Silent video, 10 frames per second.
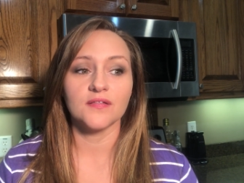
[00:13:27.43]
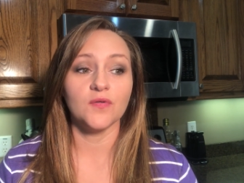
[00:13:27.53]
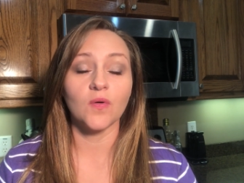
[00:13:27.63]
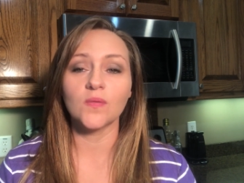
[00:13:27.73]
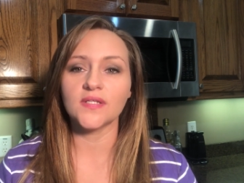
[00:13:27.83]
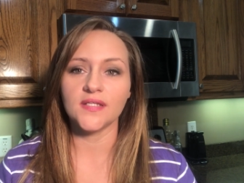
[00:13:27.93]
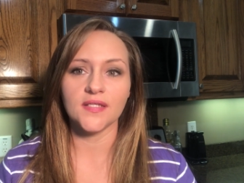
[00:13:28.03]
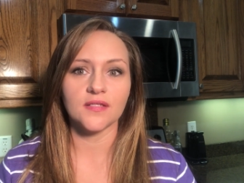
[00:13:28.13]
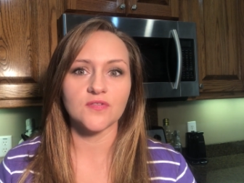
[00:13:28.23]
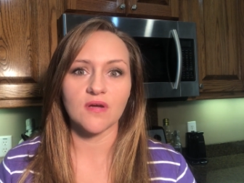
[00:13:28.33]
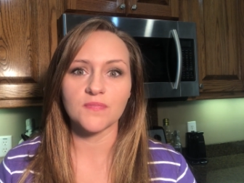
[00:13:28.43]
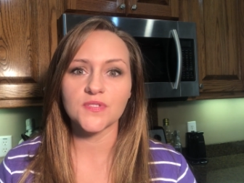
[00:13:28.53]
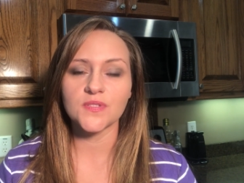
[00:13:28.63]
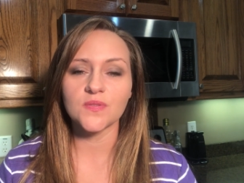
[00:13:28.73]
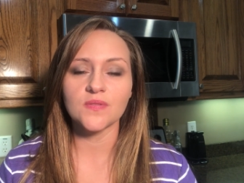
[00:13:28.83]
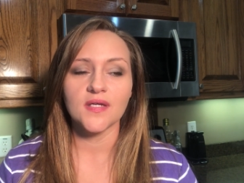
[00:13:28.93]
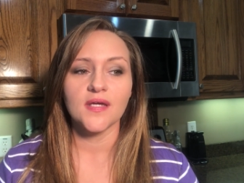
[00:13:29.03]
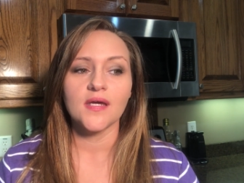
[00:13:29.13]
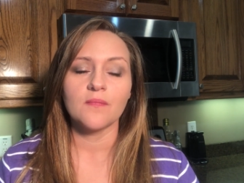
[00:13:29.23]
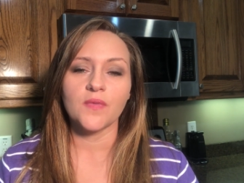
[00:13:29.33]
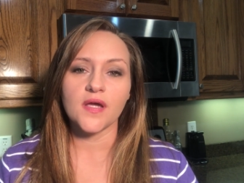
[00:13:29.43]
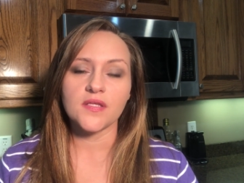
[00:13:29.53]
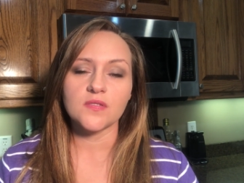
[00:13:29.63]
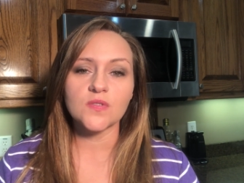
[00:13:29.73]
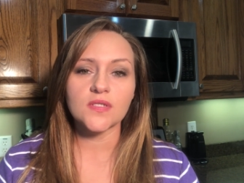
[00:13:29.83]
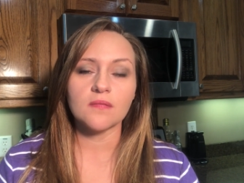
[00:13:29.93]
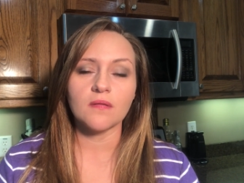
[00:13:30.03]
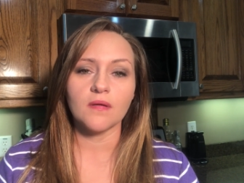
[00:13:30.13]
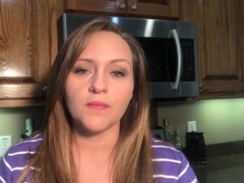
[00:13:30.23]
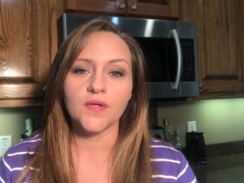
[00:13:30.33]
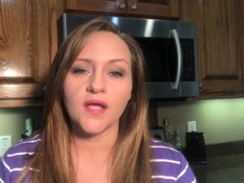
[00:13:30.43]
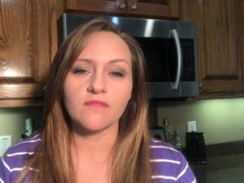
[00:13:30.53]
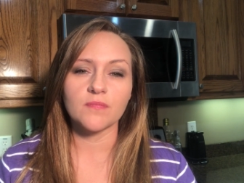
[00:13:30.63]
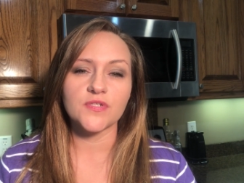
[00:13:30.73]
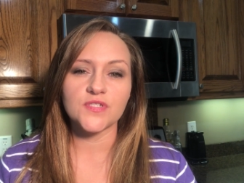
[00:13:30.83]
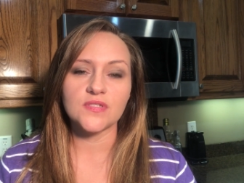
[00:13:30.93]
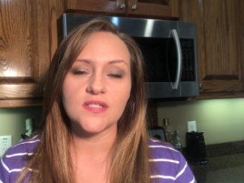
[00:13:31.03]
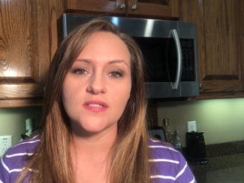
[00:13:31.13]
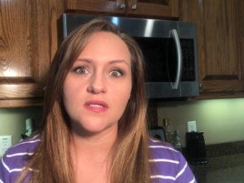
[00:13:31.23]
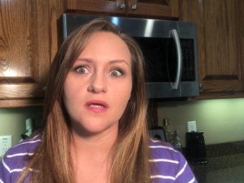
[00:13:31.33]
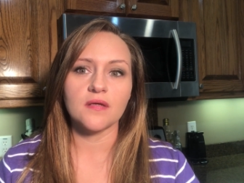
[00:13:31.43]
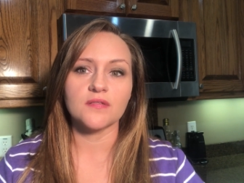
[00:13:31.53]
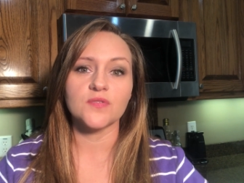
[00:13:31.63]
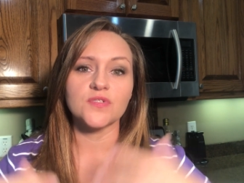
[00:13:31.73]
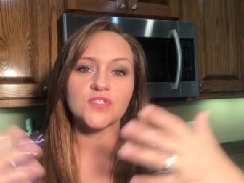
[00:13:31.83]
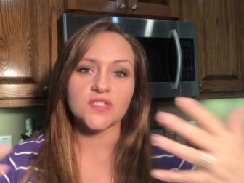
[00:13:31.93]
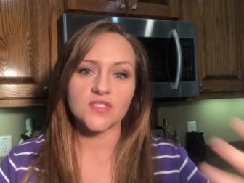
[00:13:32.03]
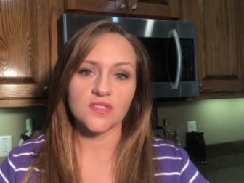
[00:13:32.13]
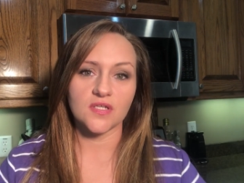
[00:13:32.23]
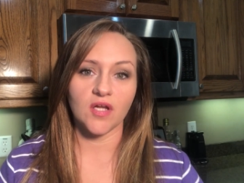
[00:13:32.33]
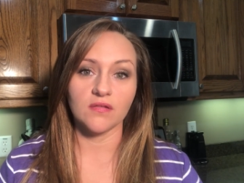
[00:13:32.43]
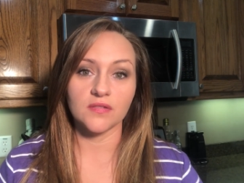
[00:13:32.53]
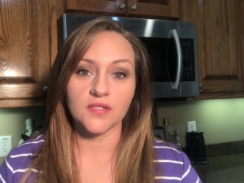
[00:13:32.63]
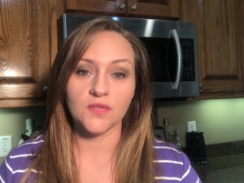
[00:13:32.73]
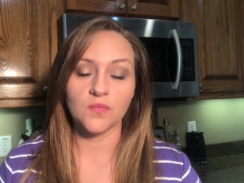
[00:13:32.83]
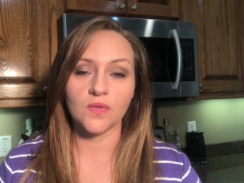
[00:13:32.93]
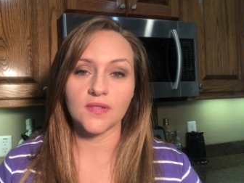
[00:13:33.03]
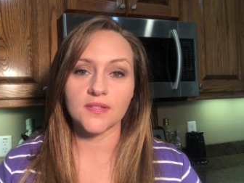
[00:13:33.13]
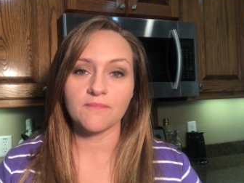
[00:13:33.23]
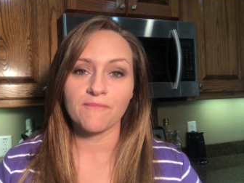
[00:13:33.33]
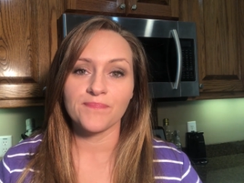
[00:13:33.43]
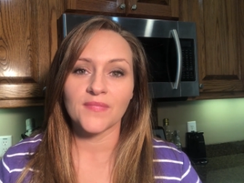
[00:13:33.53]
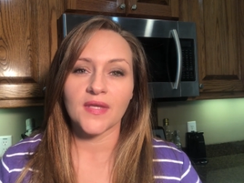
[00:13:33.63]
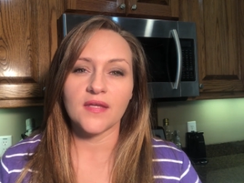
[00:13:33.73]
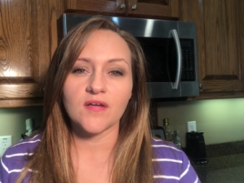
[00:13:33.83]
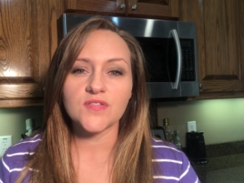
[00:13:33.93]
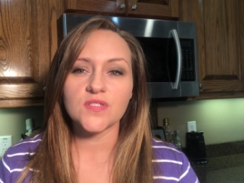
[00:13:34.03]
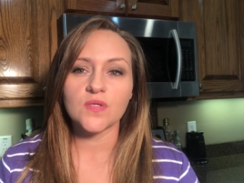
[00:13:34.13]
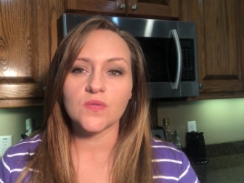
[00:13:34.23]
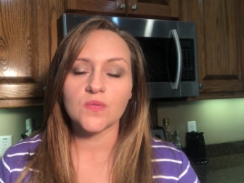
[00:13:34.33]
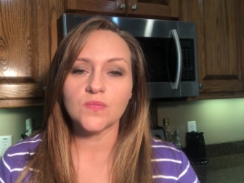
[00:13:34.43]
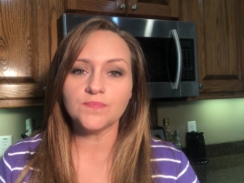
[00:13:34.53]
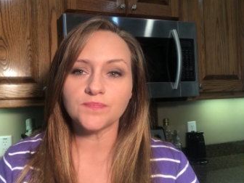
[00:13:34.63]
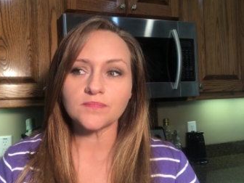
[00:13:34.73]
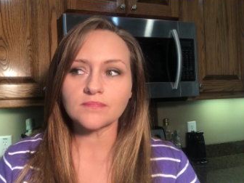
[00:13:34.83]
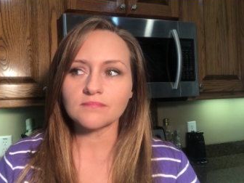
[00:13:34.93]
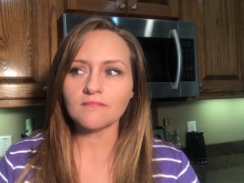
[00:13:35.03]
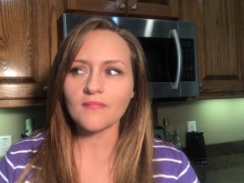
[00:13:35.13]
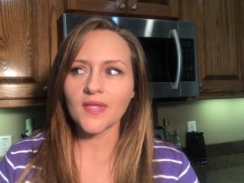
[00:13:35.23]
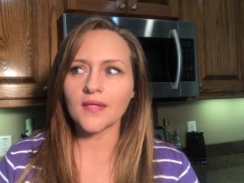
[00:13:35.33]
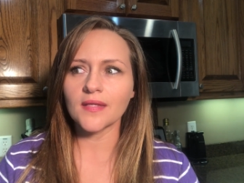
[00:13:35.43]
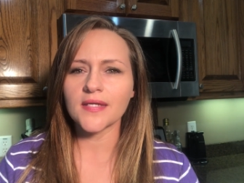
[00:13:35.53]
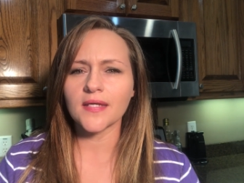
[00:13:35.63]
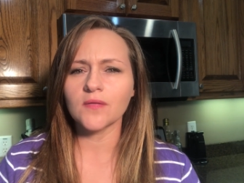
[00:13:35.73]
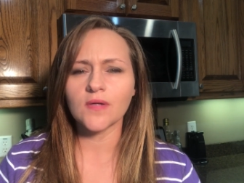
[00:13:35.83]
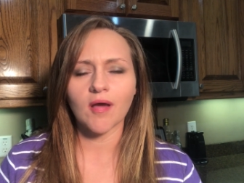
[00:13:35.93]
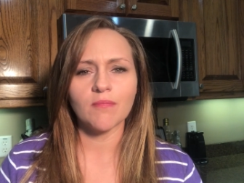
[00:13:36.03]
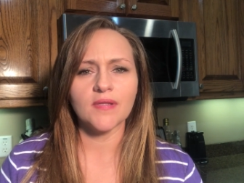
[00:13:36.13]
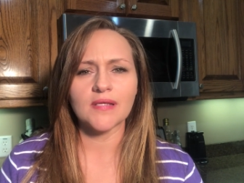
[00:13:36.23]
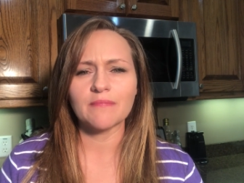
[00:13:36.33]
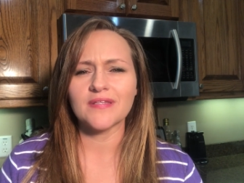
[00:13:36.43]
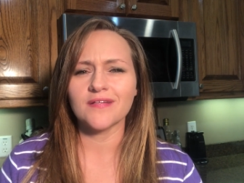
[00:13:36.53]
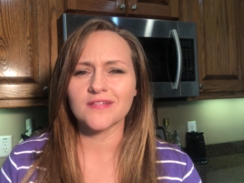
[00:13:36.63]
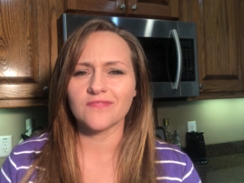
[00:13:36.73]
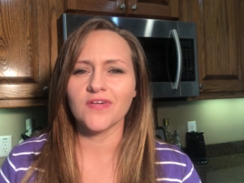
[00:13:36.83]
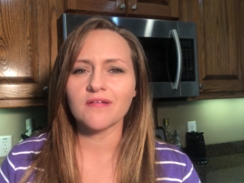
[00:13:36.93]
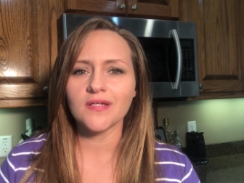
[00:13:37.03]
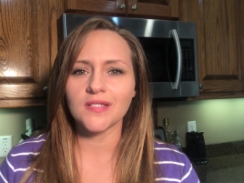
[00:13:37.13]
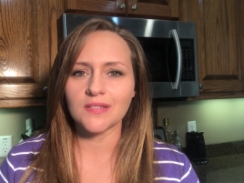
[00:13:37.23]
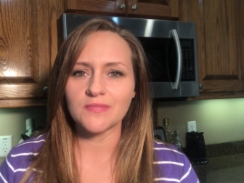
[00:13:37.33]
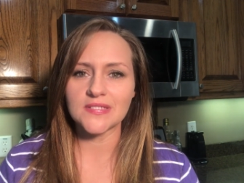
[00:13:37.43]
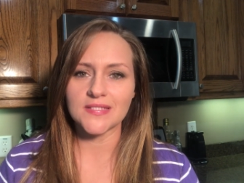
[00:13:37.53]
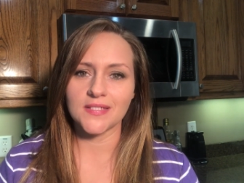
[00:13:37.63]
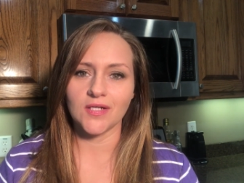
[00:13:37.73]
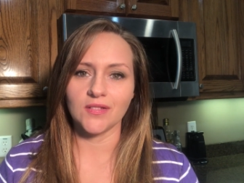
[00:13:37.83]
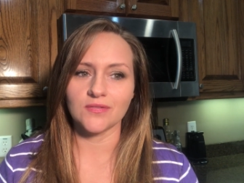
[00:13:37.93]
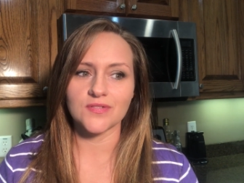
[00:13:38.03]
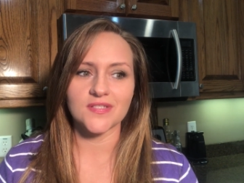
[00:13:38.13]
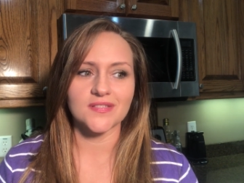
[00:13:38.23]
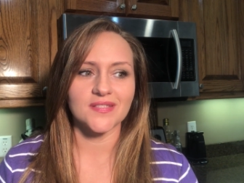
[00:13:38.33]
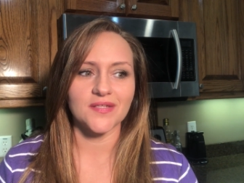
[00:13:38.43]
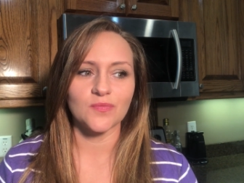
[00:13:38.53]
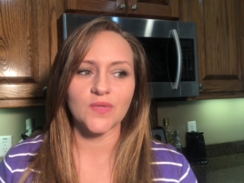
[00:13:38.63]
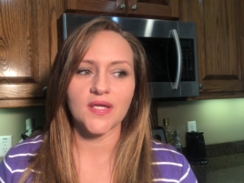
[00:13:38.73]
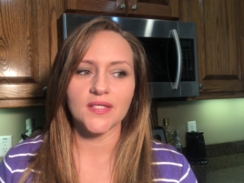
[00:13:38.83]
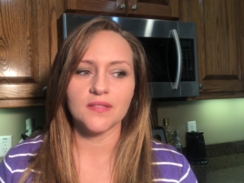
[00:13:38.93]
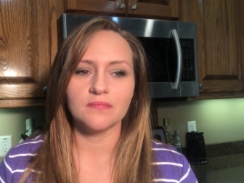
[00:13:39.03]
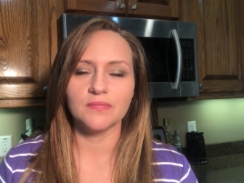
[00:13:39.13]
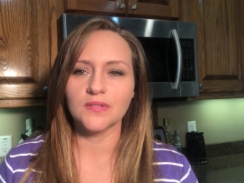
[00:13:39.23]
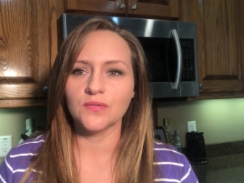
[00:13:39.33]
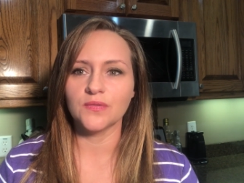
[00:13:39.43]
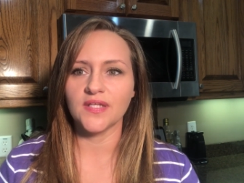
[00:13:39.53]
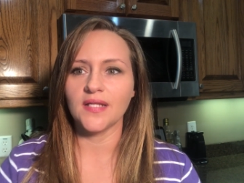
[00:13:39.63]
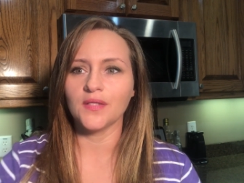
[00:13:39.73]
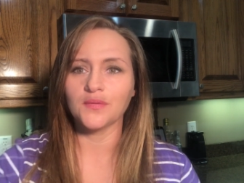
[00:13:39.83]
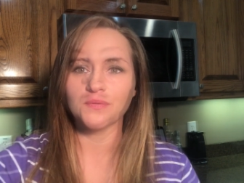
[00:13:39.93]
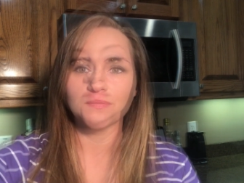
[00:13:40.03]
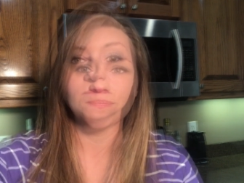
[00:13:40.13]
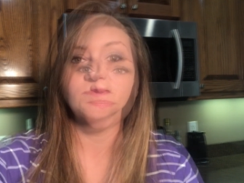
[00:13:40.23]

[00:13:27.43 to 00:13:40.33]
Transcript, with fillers: you only need a drop or two, but you can put however much you need to adjust to the color that you want. And also, like I know at Hobby Lobby, there's very limited colors. There's like red, blue, yellow.